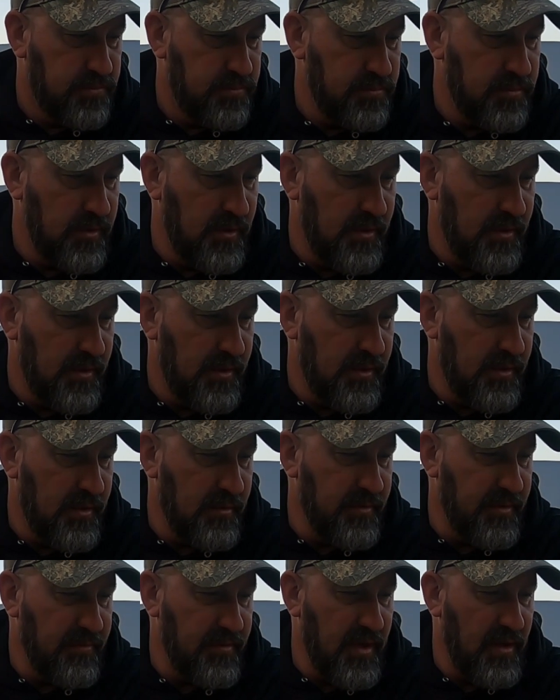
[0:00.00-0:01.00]

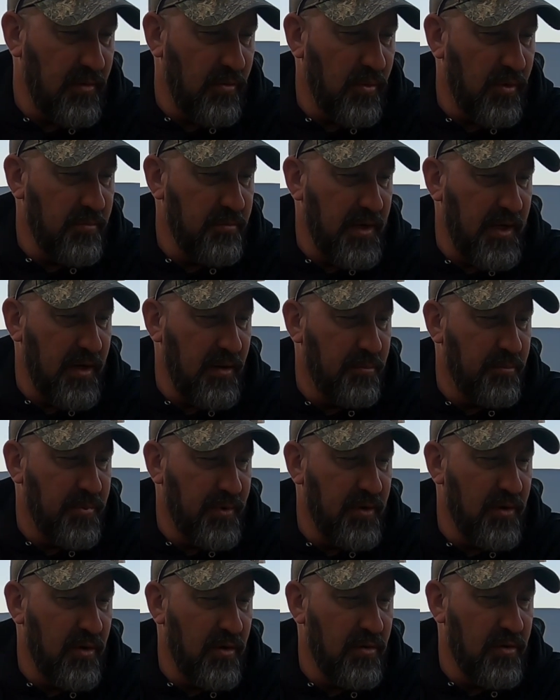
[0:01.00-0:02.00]
They've got a 1 mile
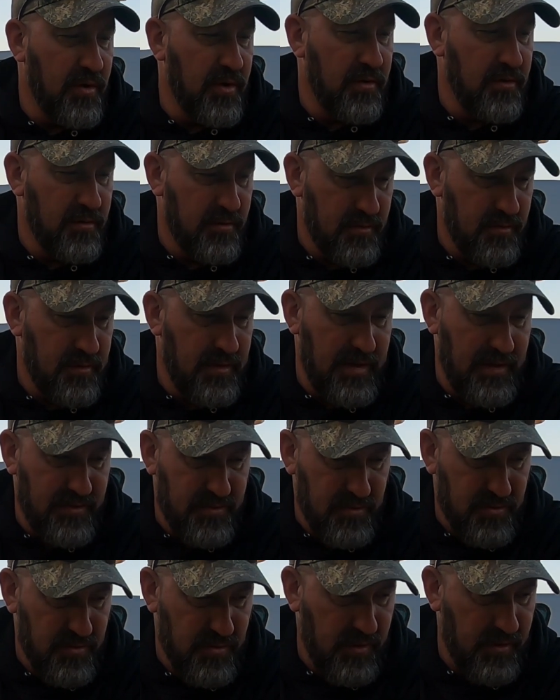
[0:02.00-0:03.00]
Bur Oak
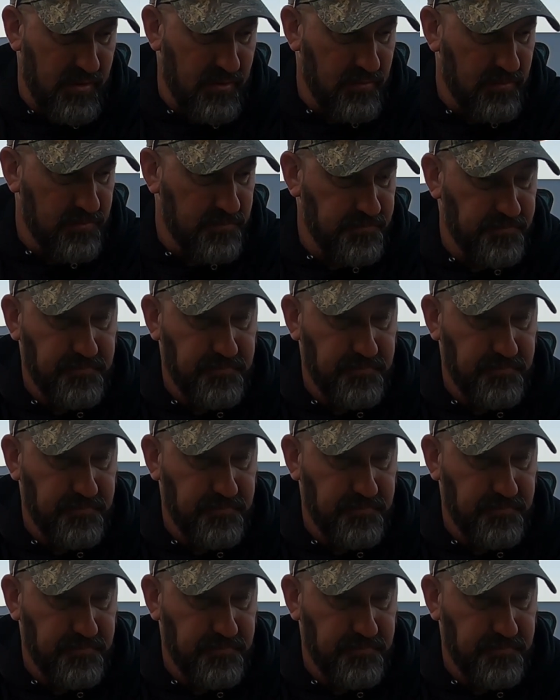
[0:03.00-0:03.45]
nature trail,